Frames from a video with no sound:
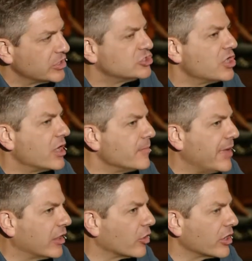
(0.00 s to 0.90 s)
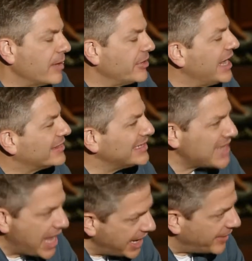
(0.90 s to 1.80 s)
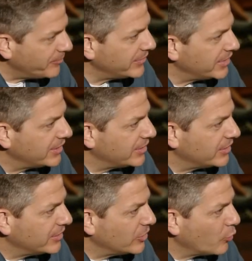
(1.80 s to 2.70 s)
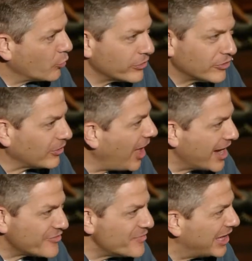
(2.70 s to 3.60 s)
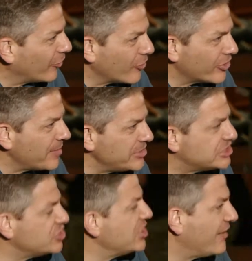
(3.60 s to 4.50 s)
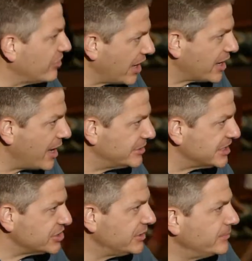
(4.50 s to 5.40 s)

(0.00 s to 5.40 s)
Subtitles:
Started a mail order company. At the time, were there a lot of mail order companies? Did you have a lot of competition?